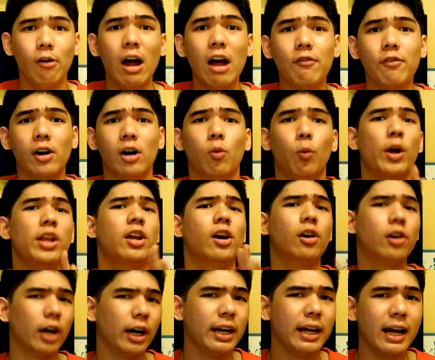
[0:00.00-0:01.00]
However,
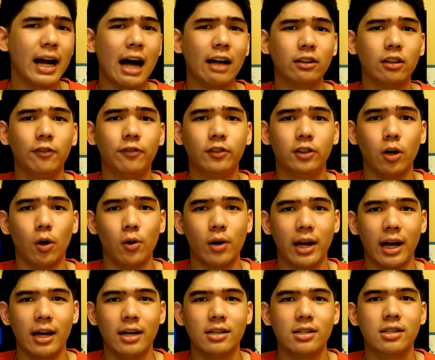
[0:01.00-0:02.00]
when you're running out of
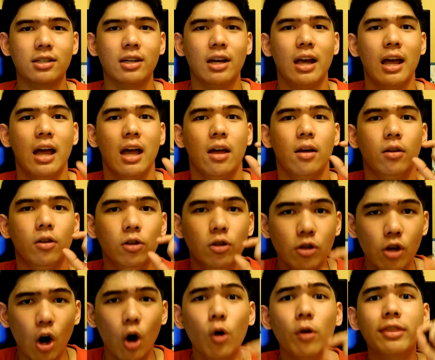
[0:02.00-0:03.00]
tokens,
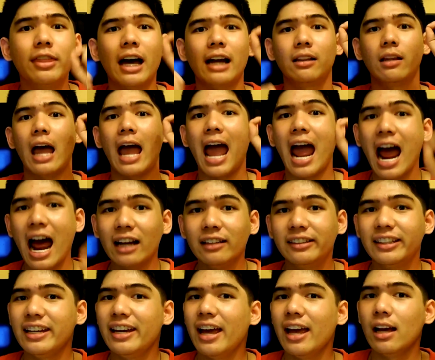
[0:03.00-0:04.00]
know that
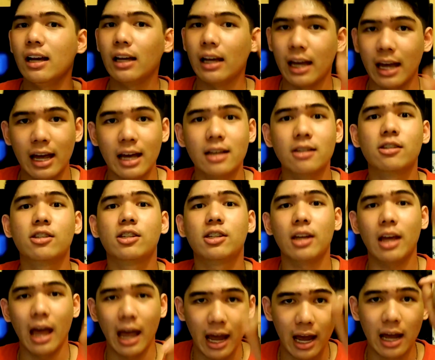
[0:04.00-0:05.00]
anteing
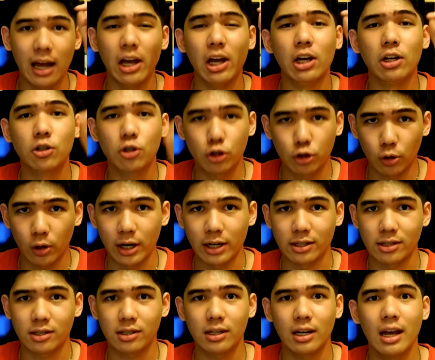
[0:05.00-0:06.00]
is a
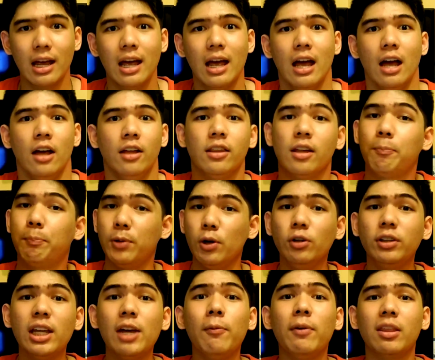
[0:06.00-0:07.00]
choice. The
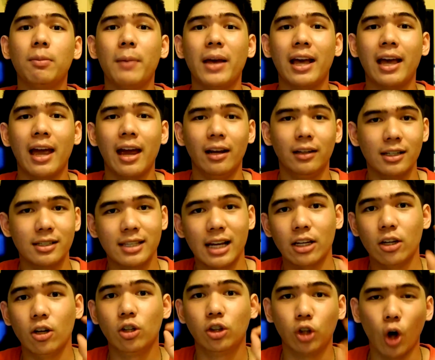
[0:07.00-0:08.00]
beauty with MIkhail
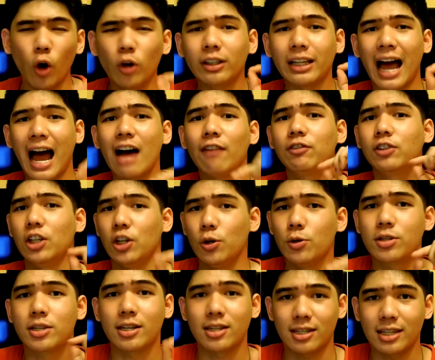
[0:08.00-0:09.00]
is that you don't have
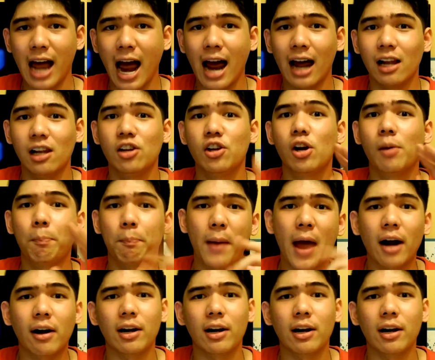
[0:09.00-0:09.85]
to use the style you're